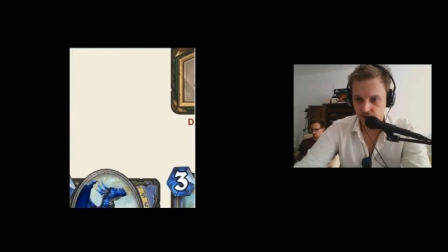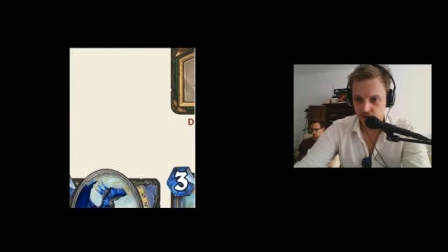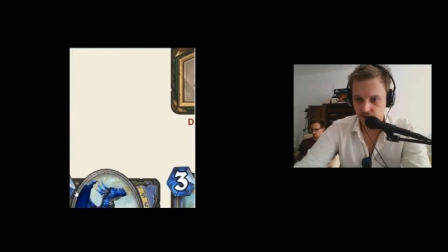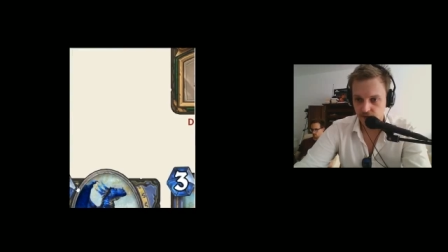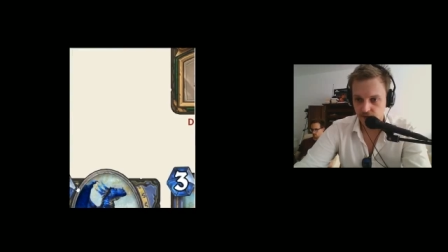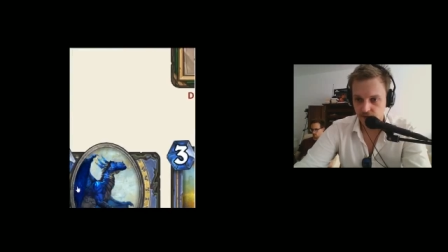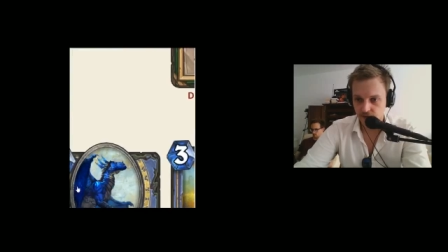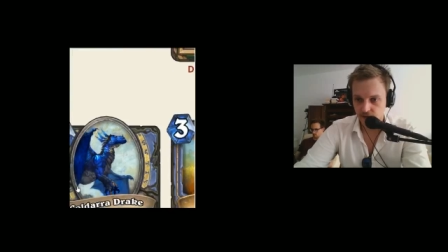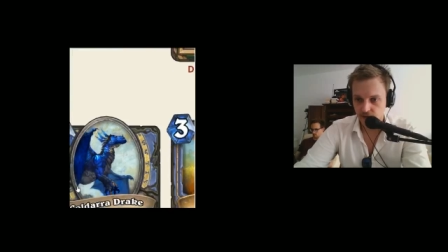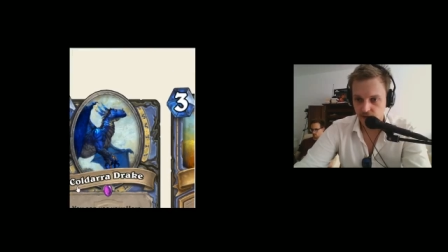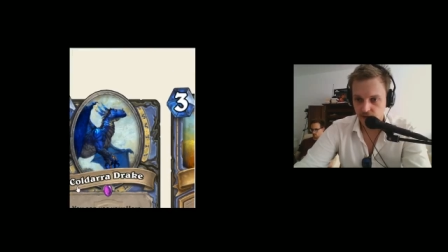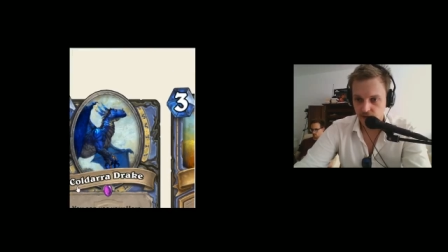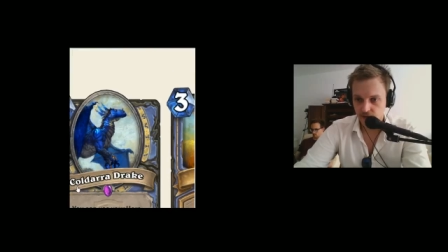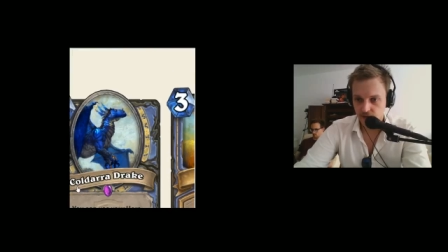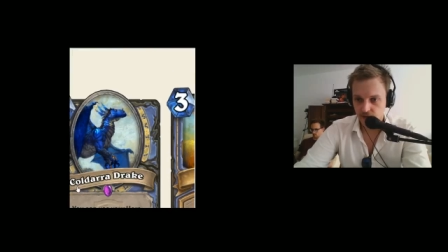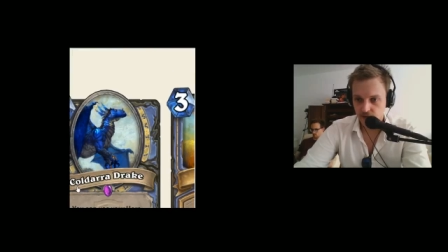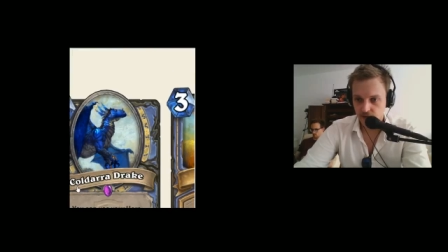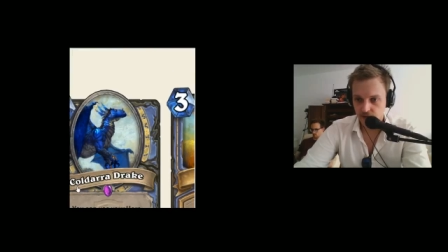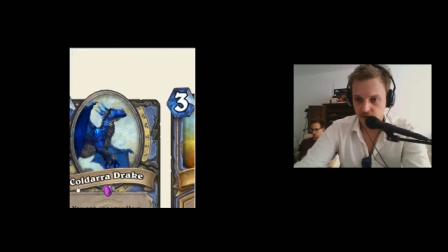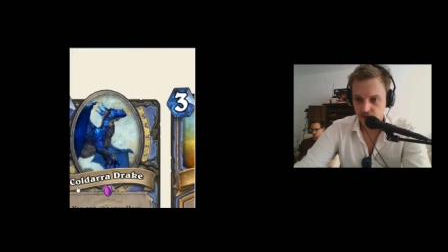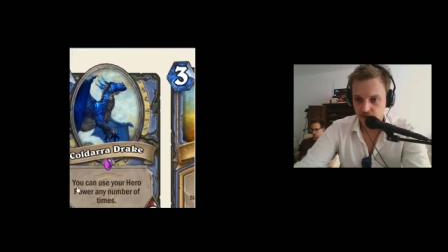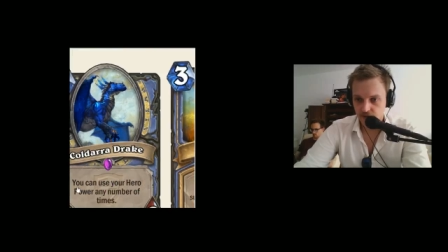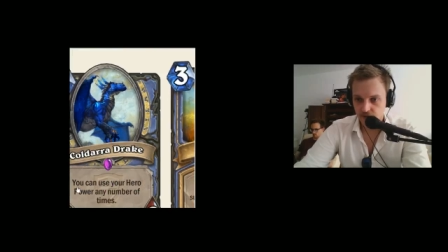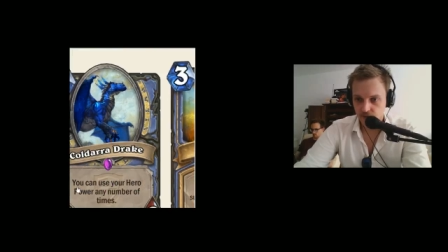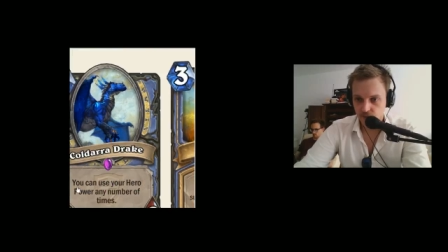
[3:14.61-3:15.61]
then?
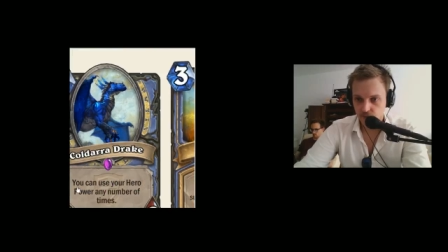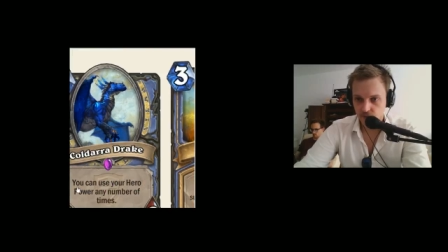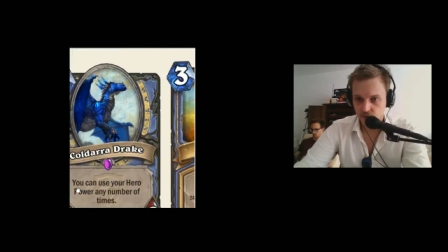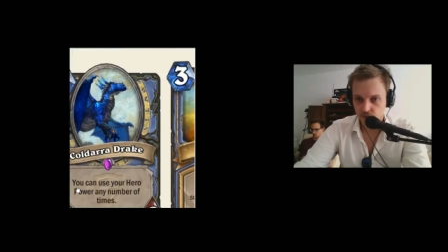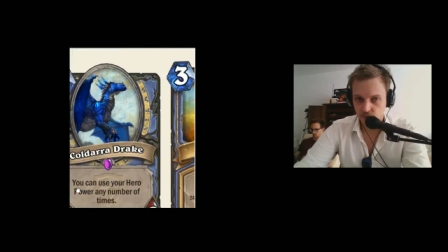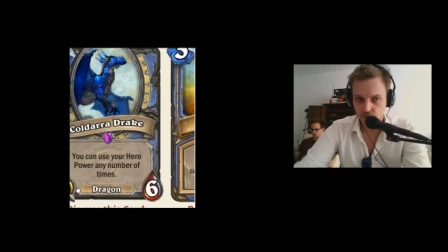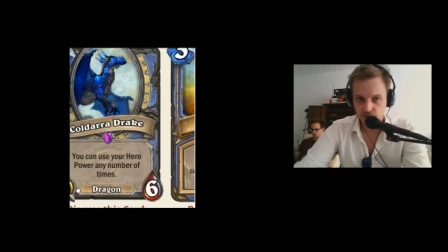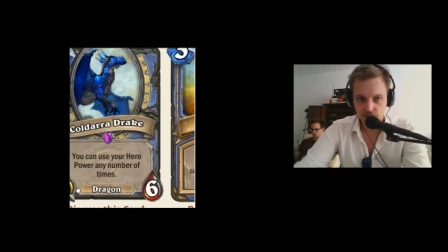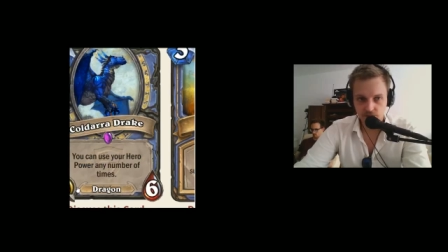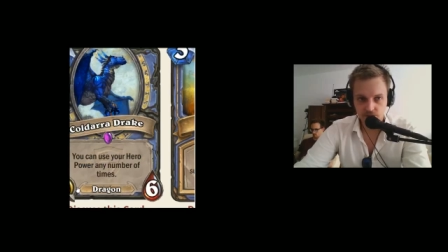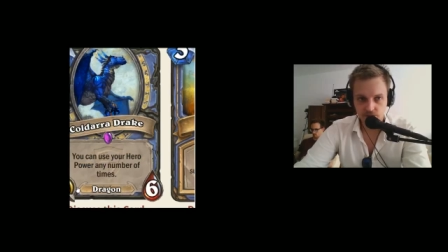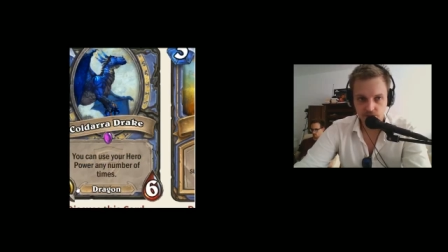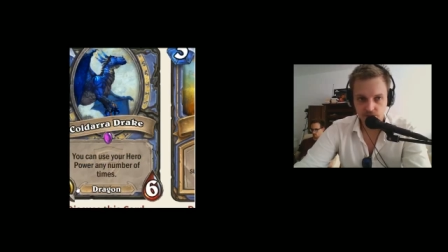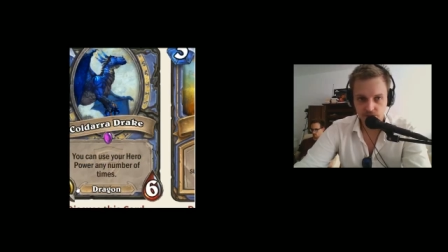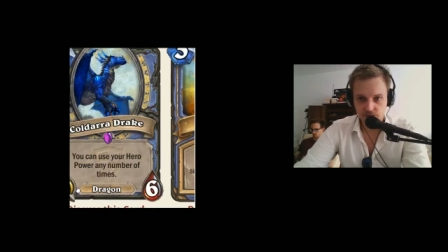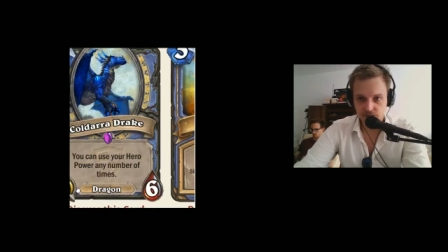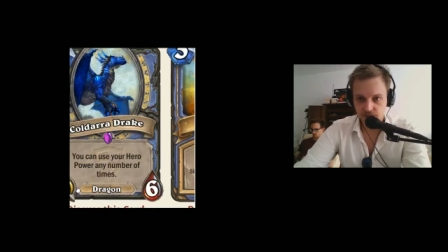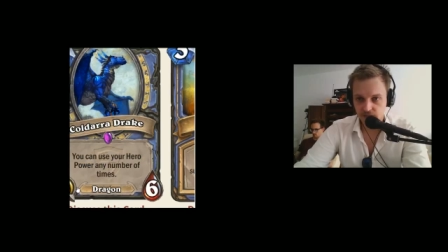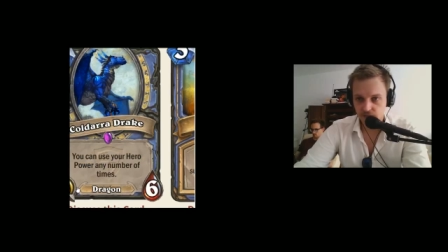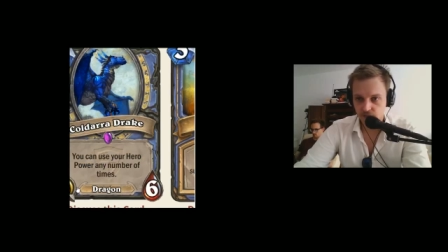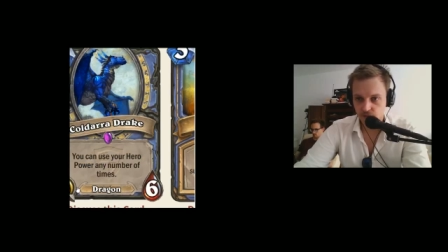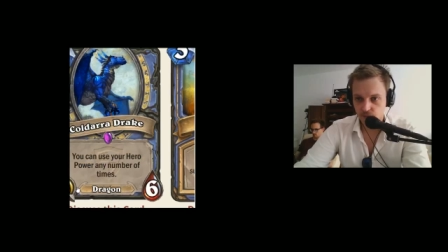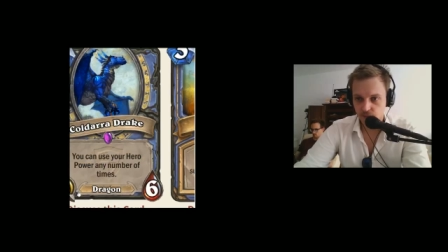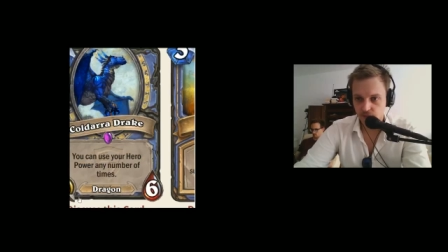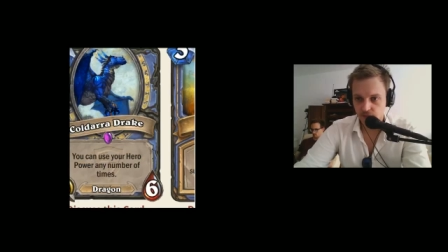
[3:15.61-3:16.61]
I think we already saw
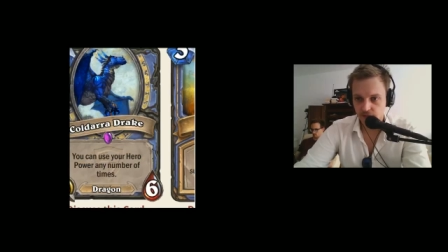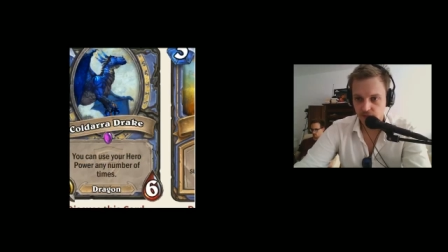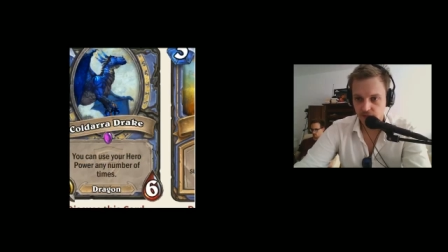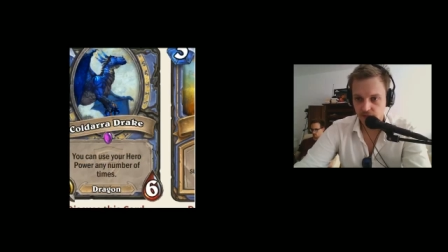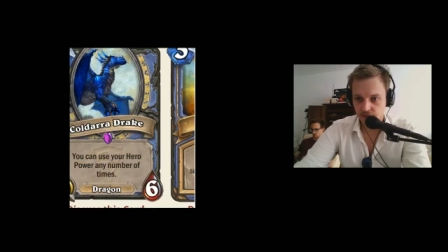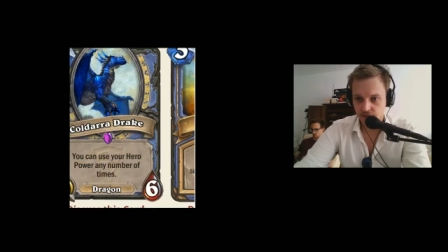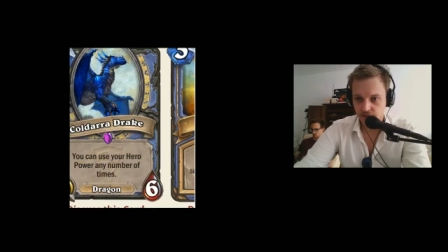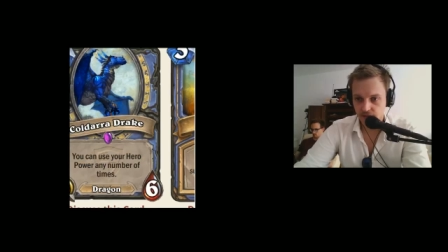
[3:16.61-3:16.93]
this as well.